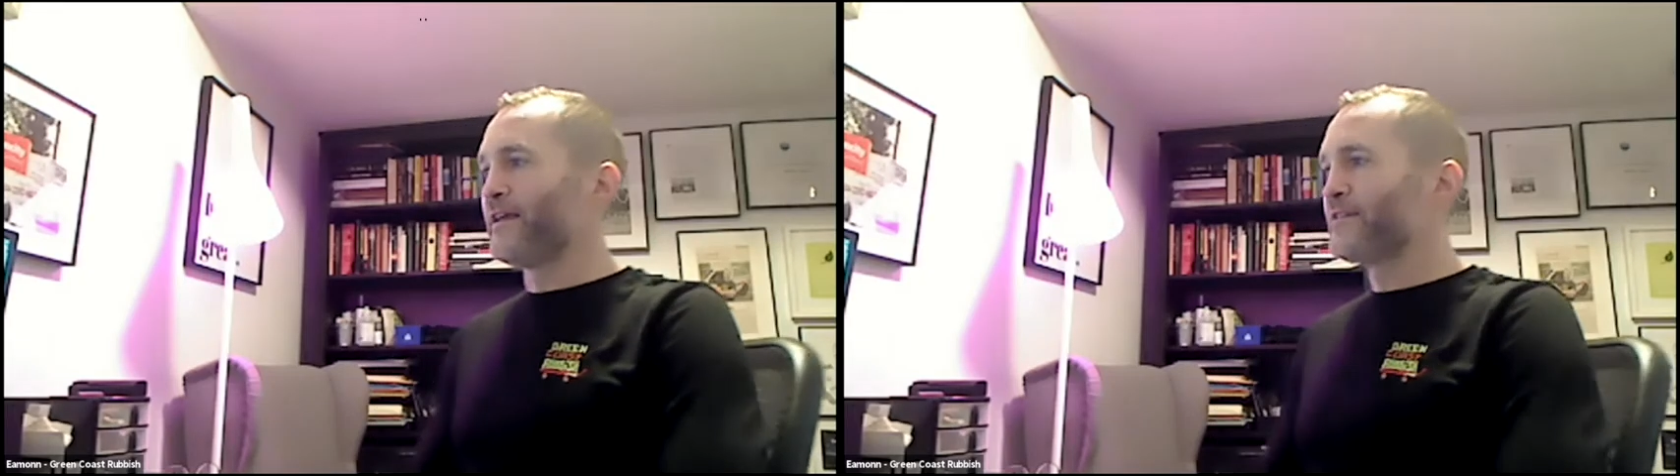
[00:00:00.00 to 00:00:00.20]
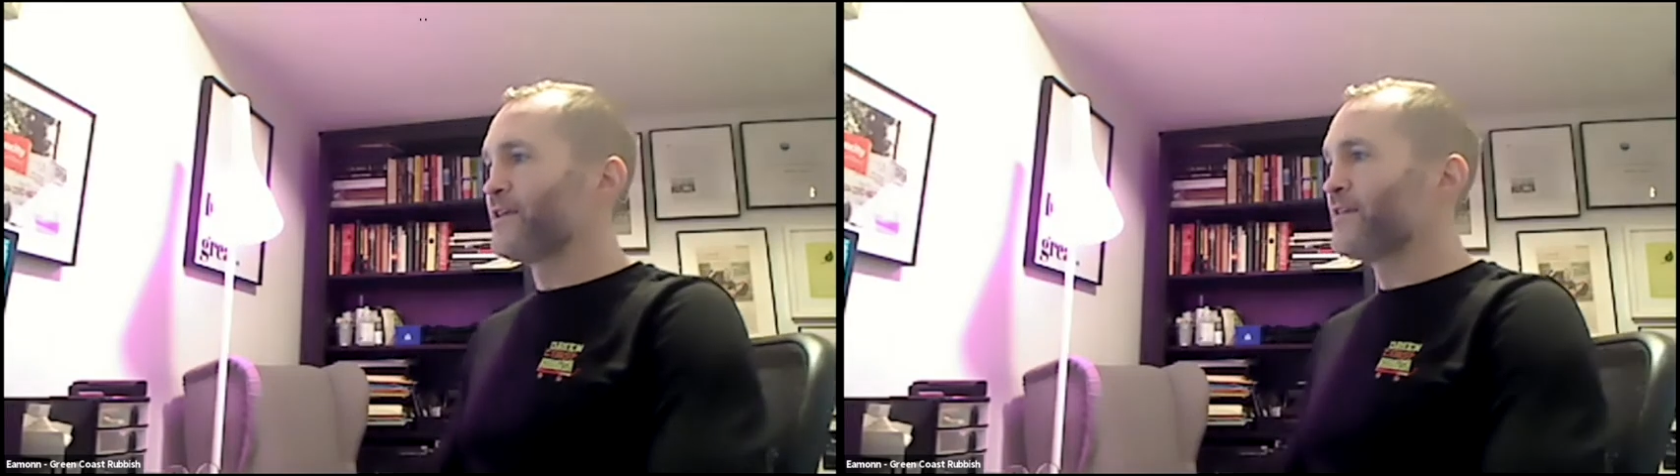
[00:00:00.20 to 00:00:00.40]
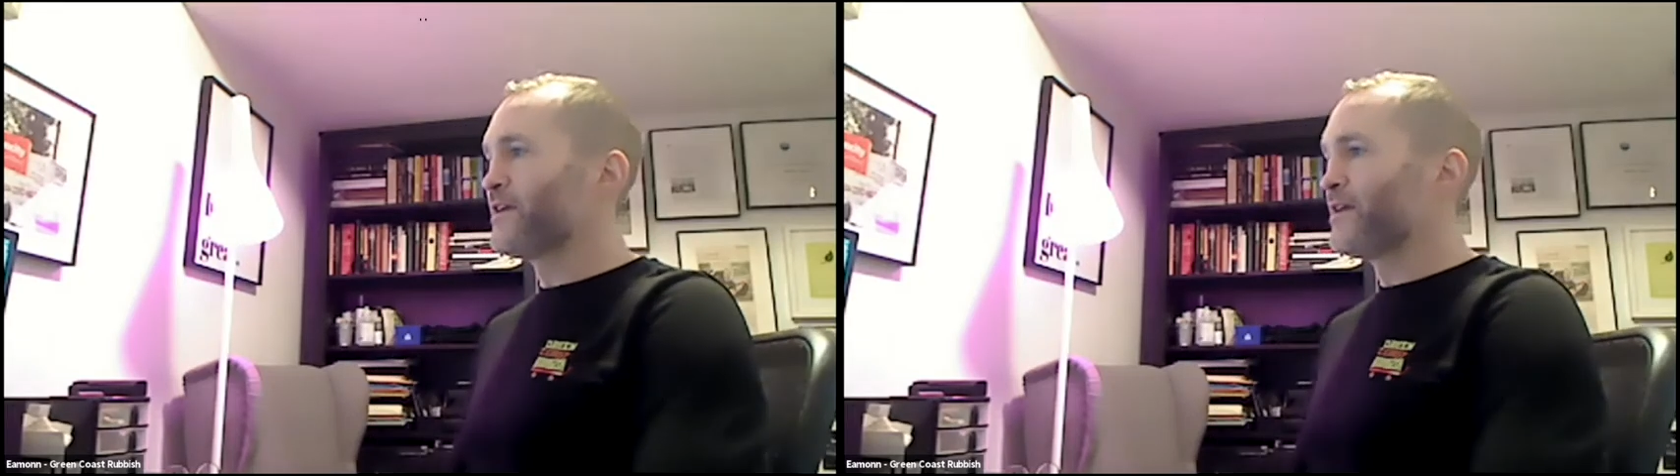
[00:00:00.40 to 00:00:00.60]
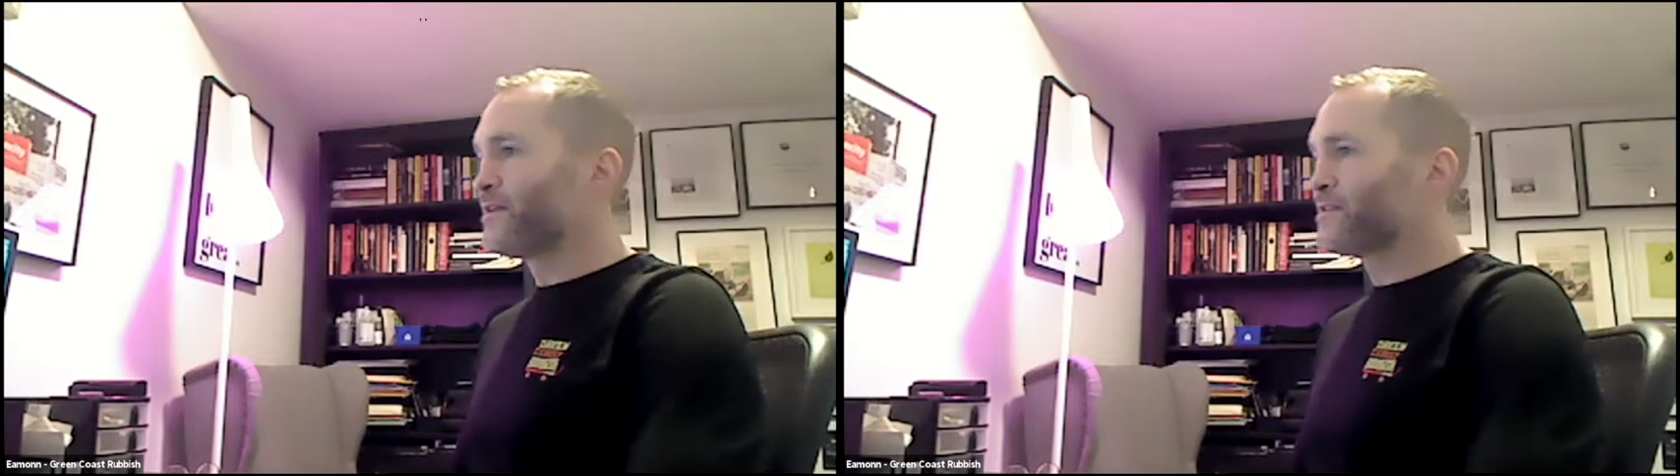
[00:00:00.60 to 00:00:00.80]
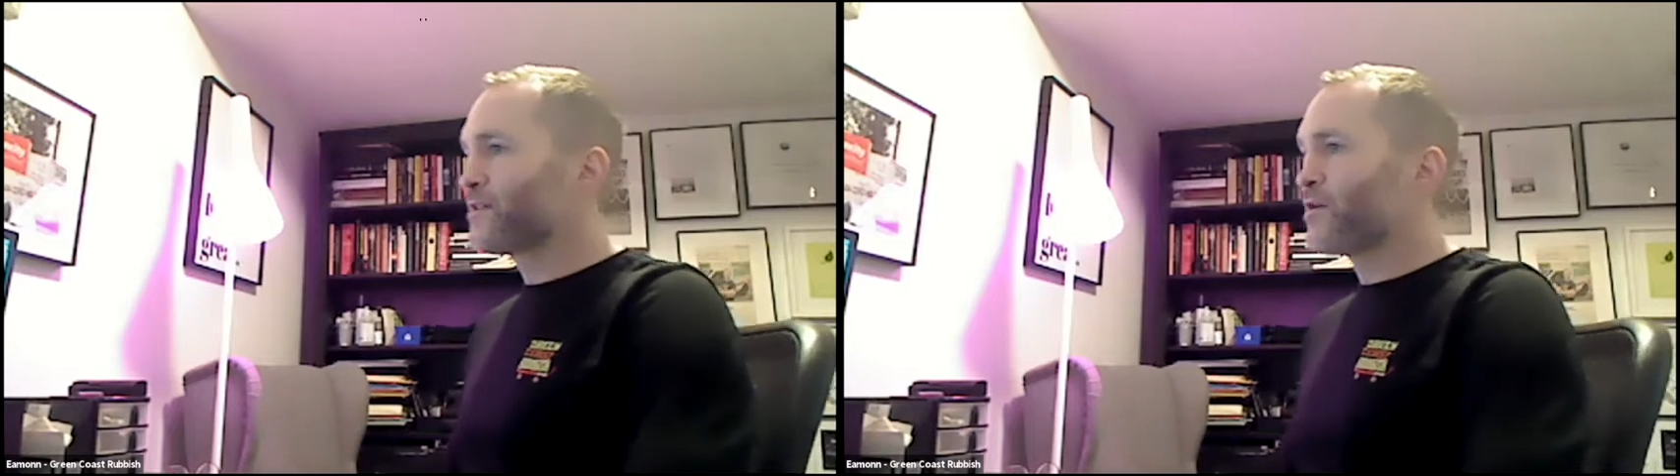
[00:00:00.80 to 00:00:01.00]
it
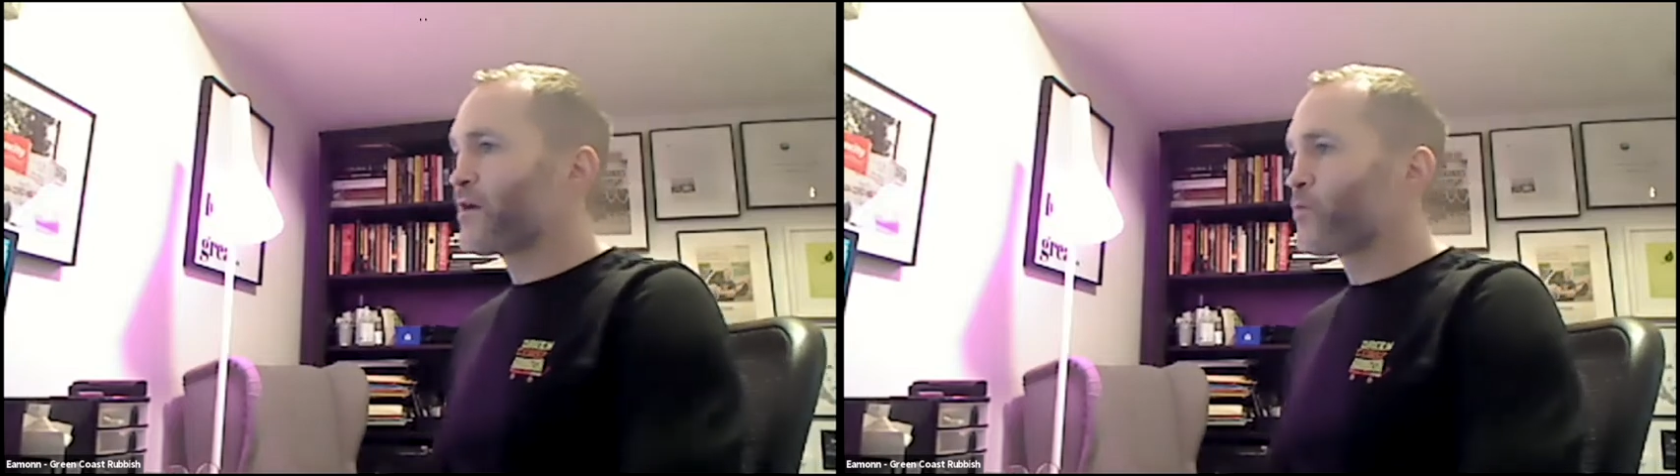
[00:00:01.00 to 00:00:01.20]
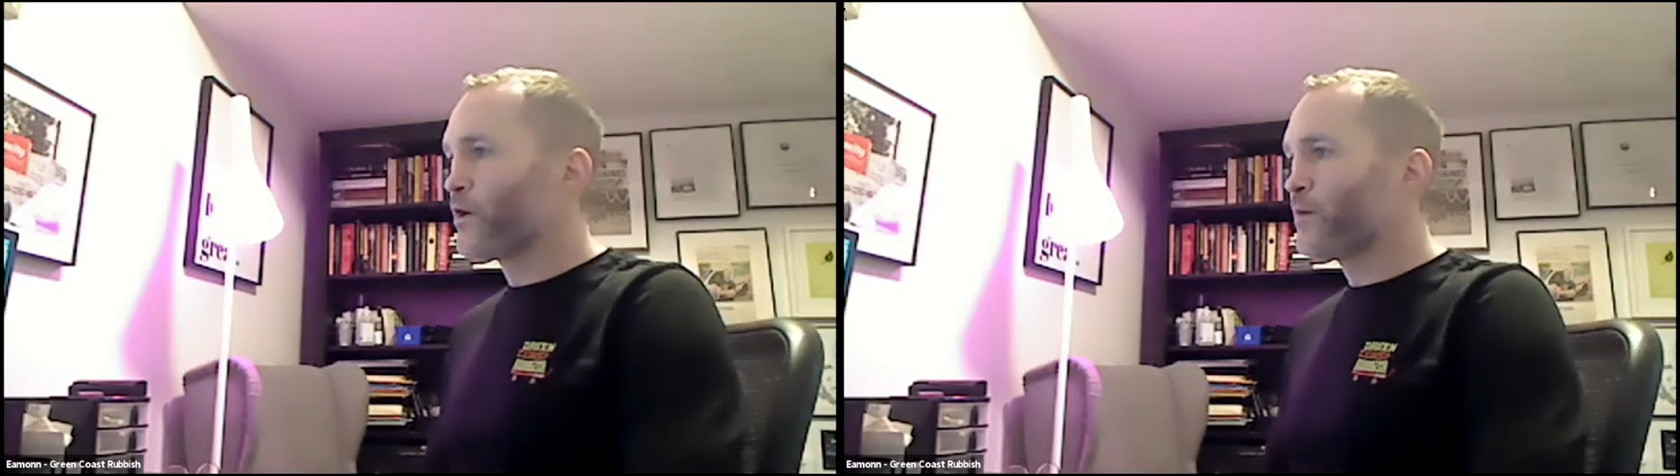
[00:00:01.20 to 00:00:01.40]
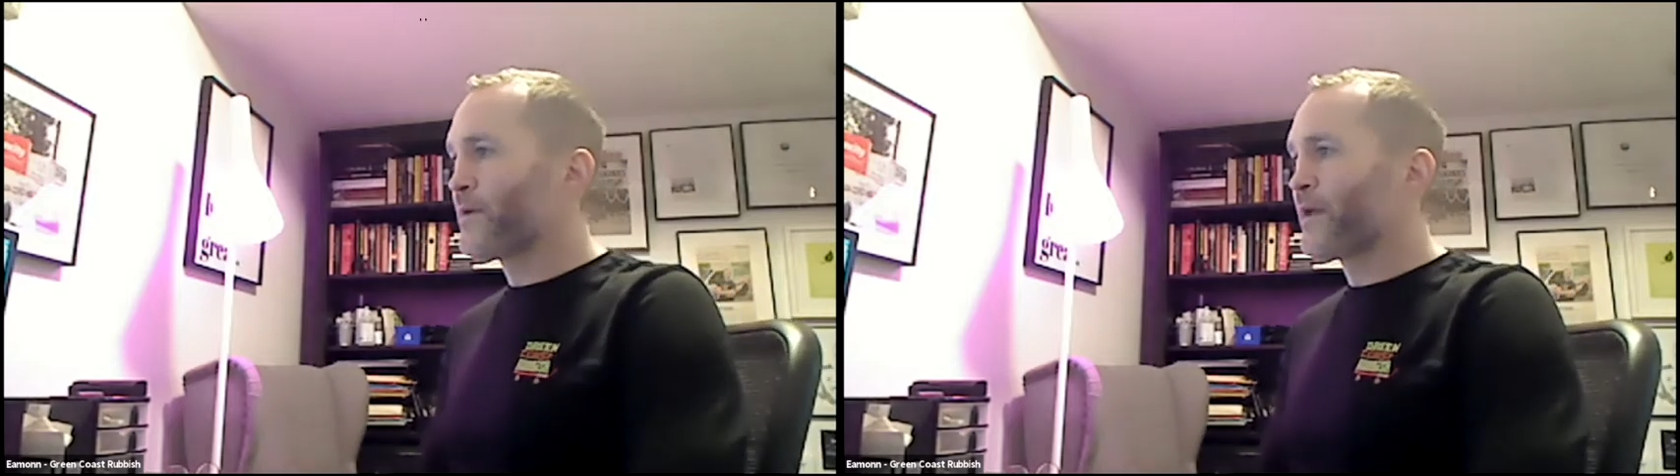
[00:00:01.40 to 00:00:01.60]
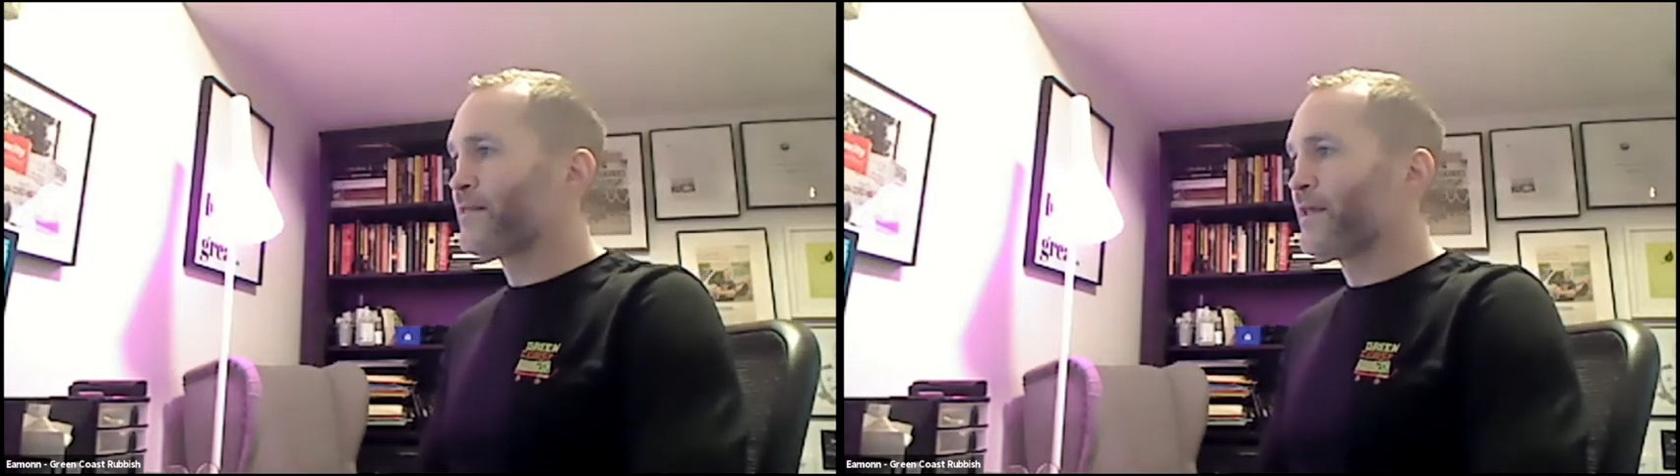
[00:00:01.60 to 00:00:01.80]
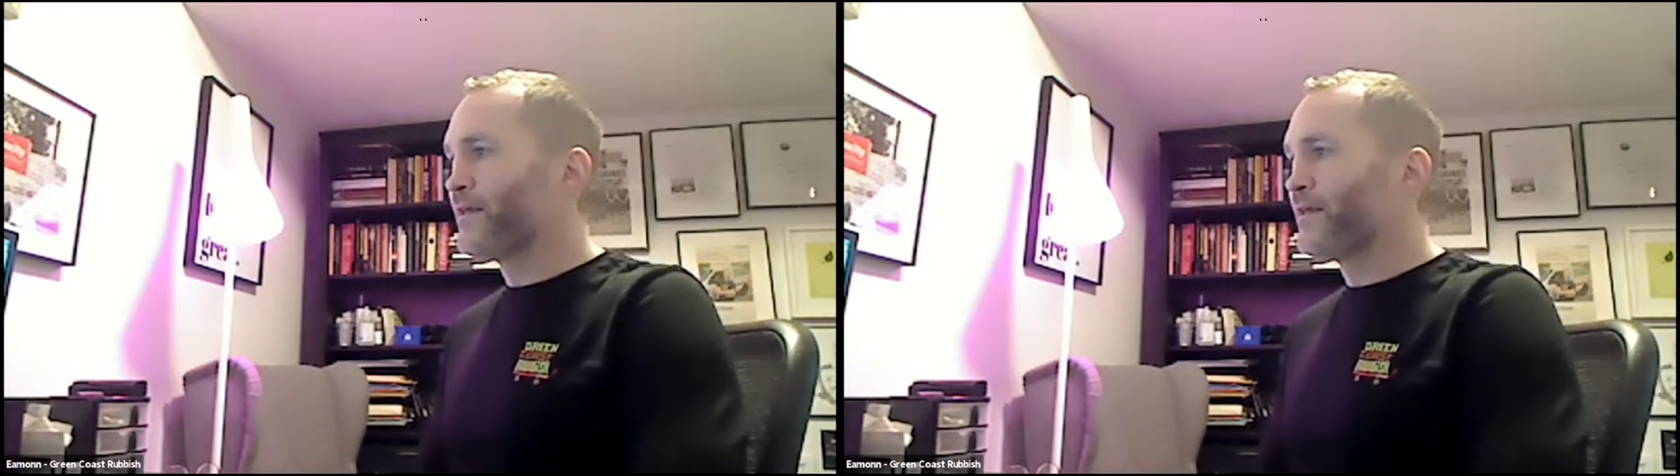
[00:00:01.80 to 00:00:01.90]
is a lot of work, but